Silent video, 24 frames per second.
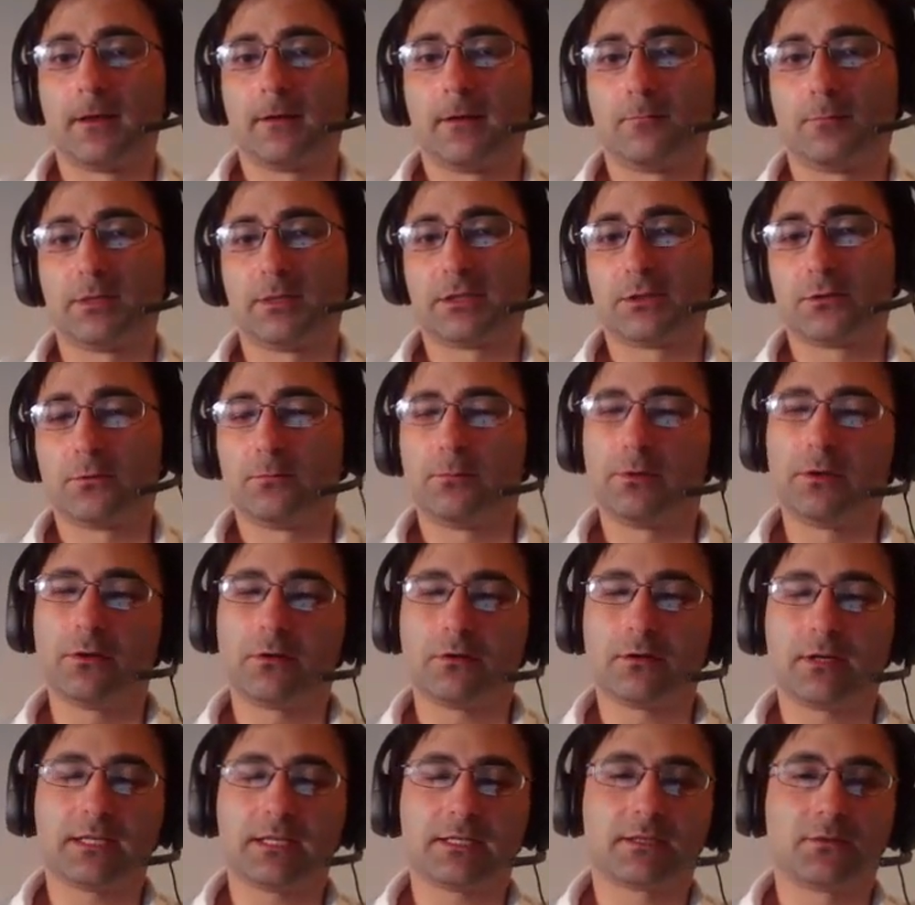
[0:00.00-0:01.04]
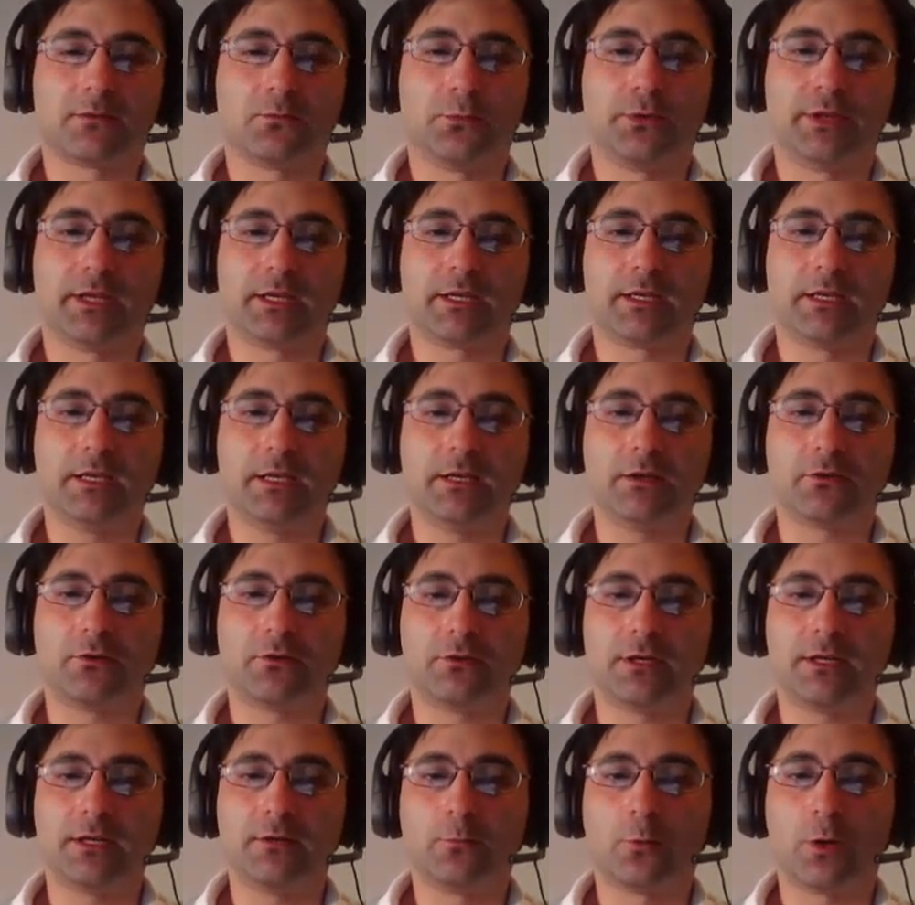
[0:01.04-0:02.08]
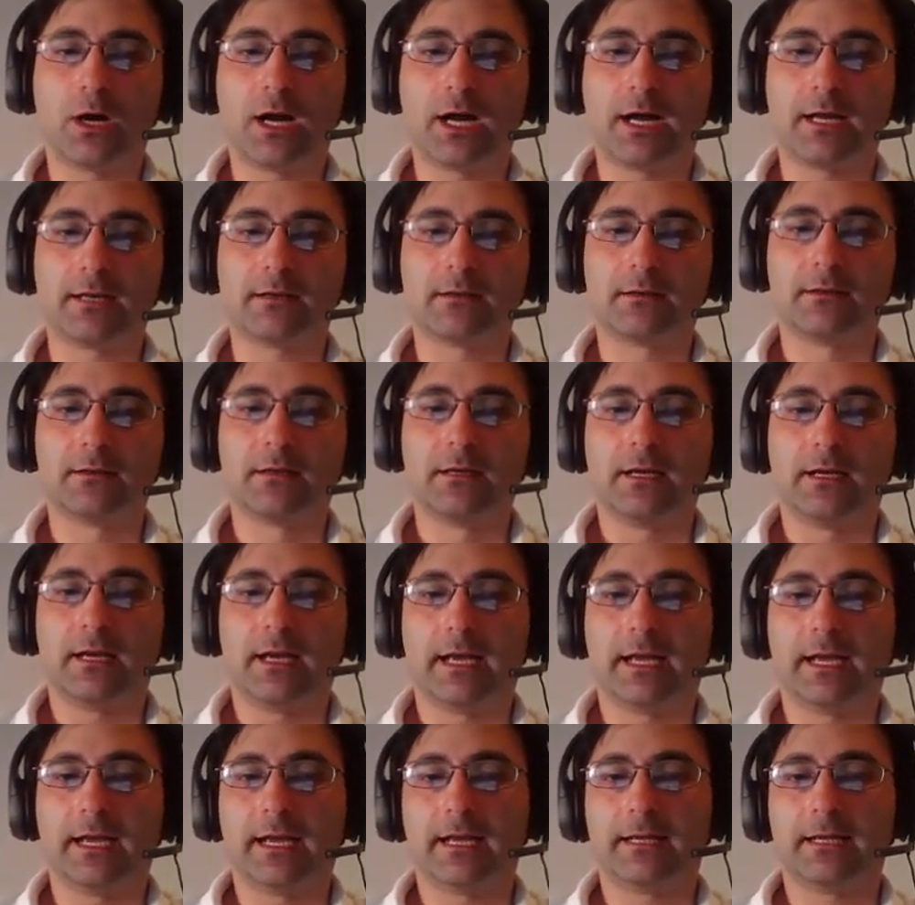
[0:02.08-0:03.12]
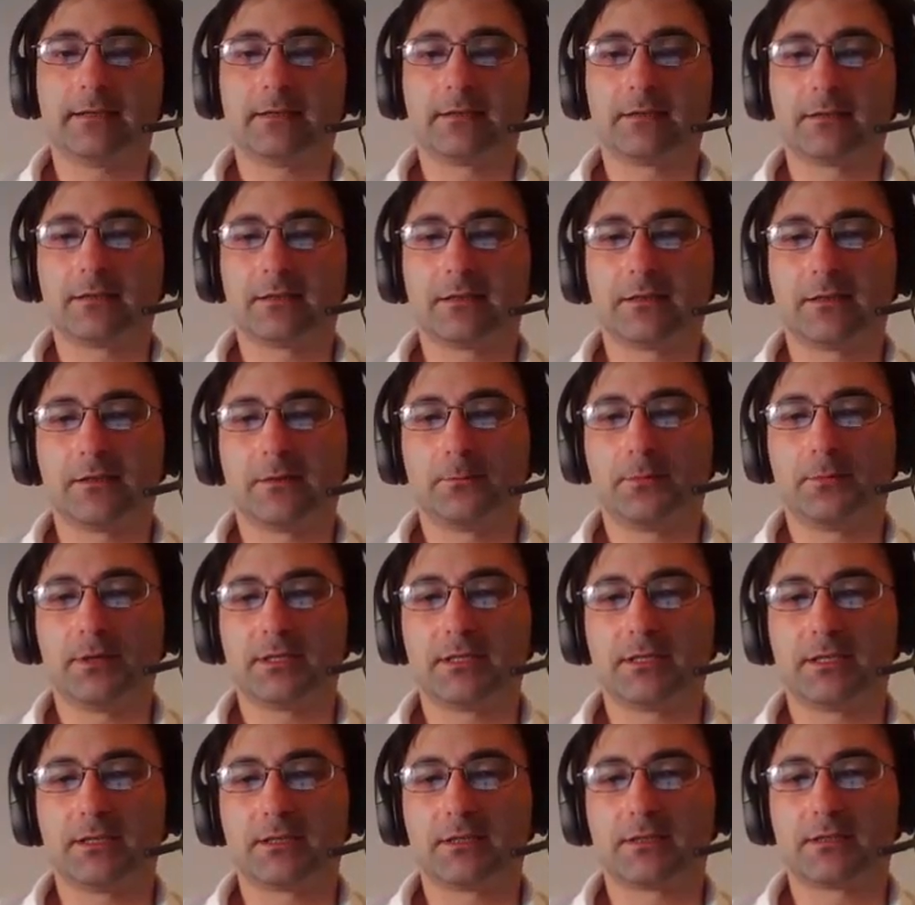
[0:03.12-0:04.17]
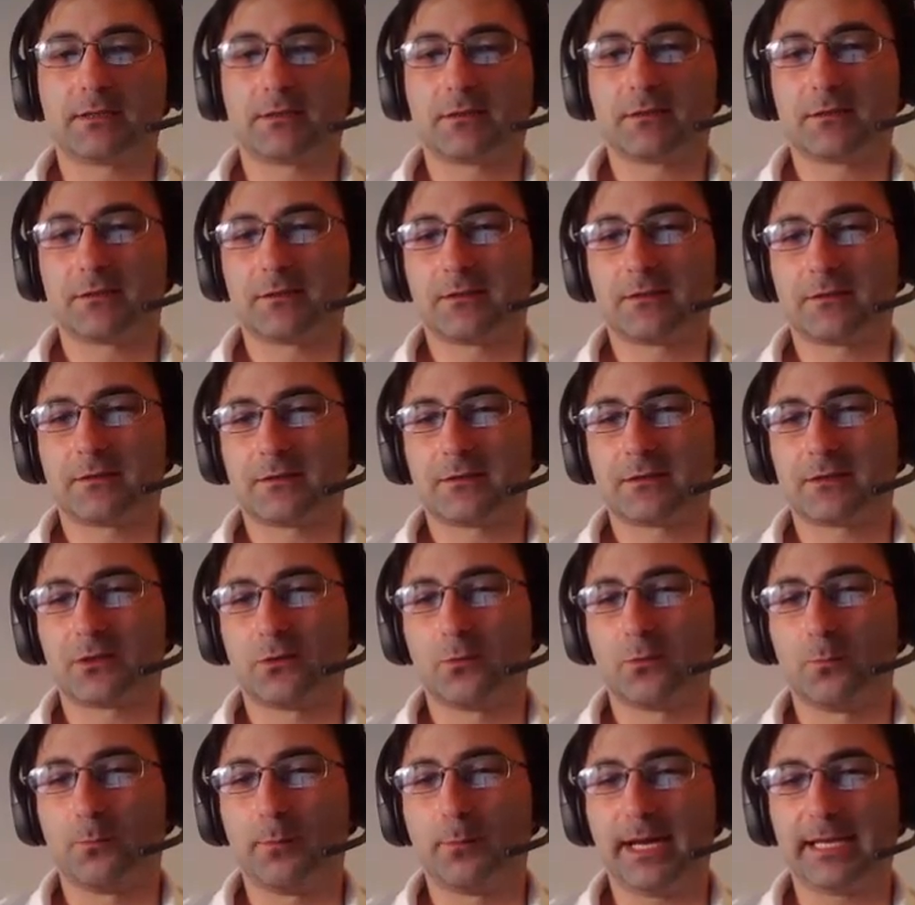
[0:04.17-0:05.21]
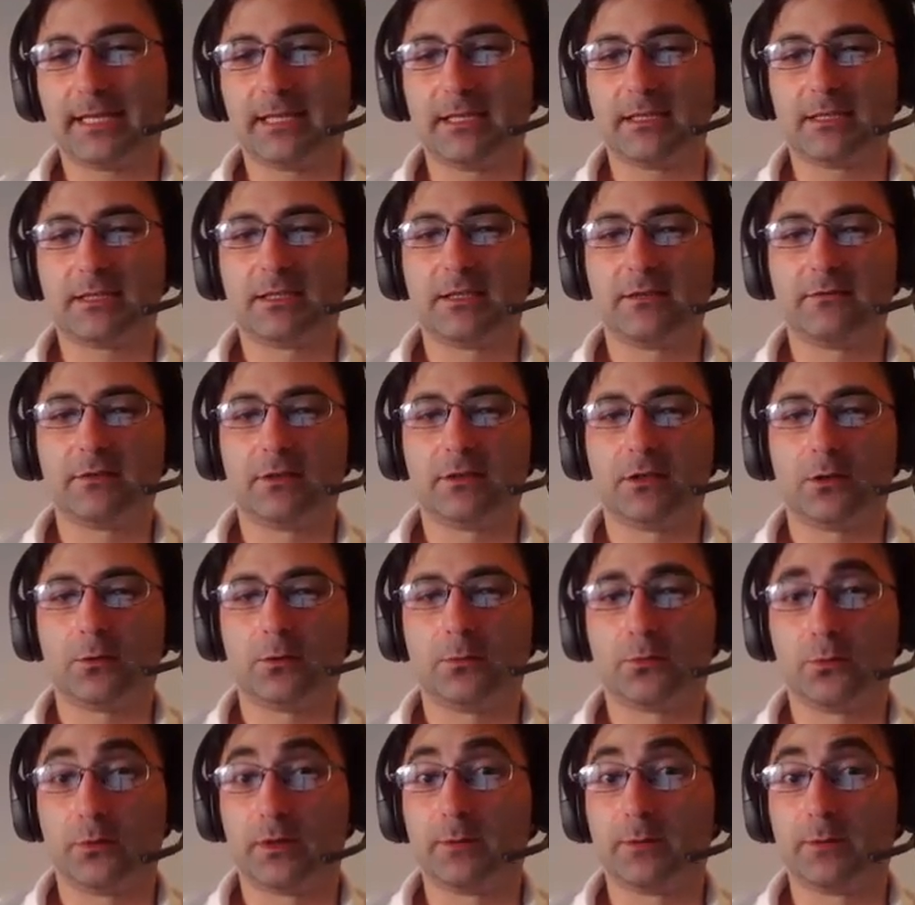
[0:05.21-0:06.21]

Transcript: But to be honest, with the king on e1 and pieces so badly developed,